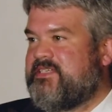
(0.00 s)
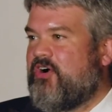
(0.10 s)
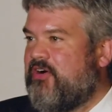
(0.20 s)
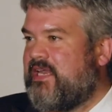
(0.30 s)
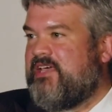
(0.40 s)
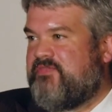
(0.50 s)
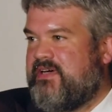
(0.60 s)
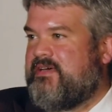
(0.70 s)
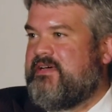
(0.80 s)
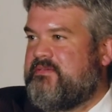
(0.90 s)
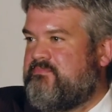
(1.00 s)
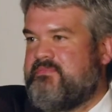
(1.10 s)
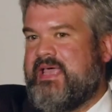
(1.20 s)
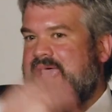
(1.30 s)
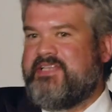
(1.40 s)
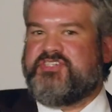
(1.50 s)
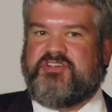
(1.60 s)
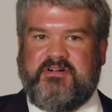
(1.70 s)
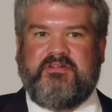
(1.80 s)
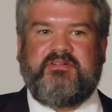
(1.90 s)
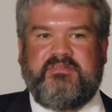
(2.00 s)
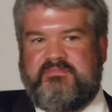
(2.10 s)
It's hard to give a answer,